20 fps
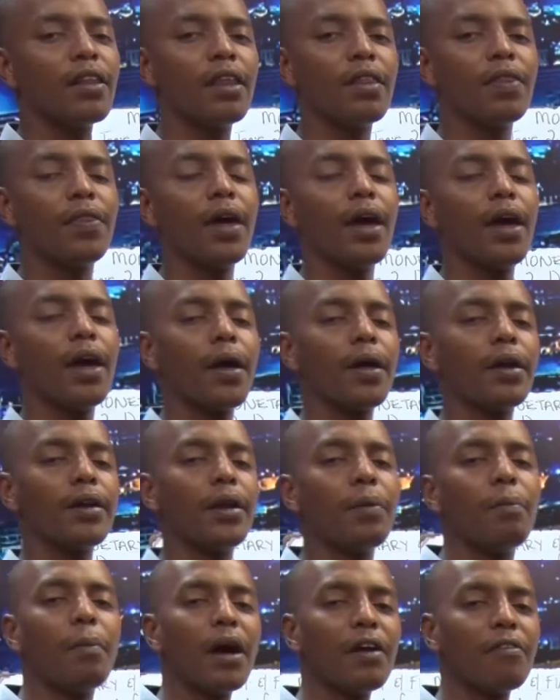the
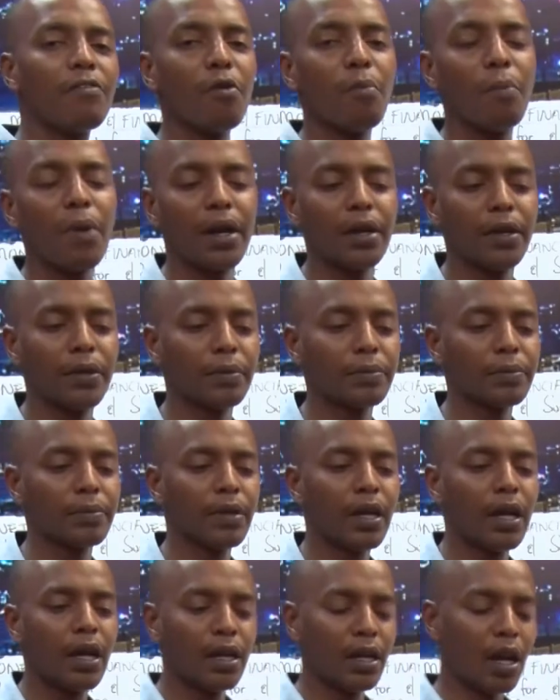demand for money.
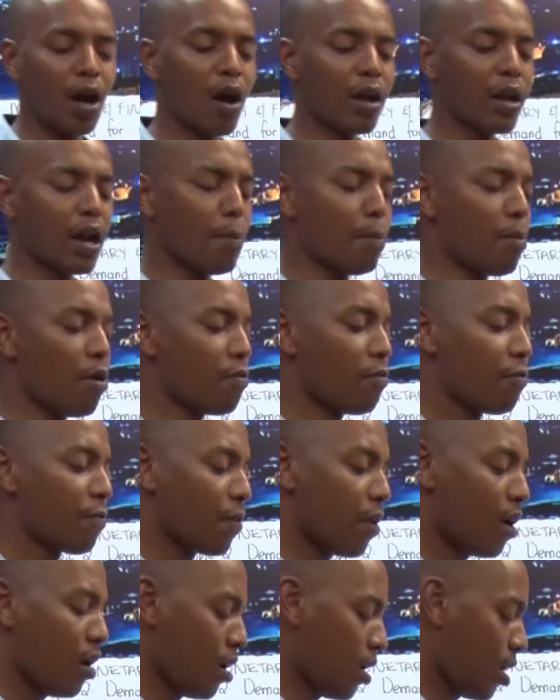Now, a number
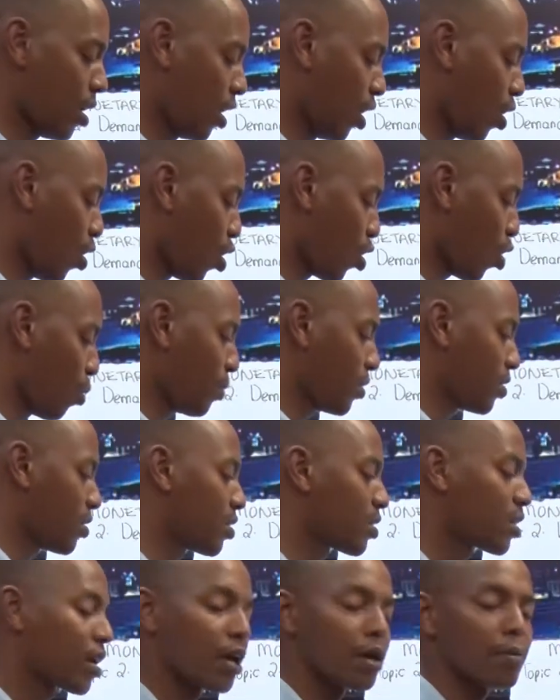of
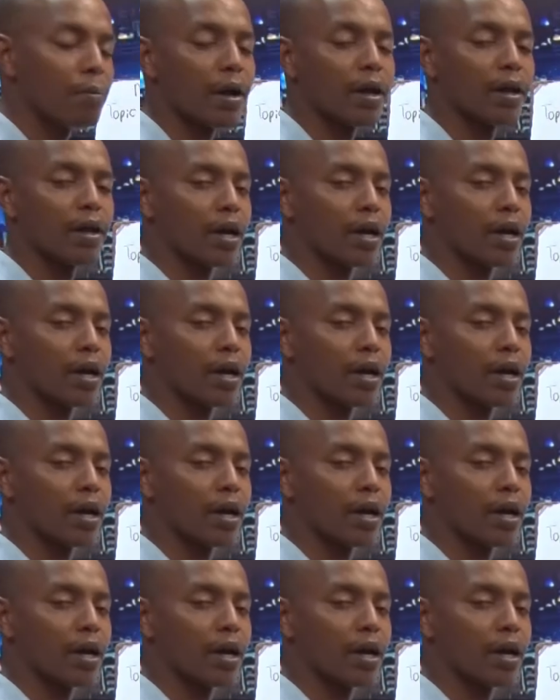economists came and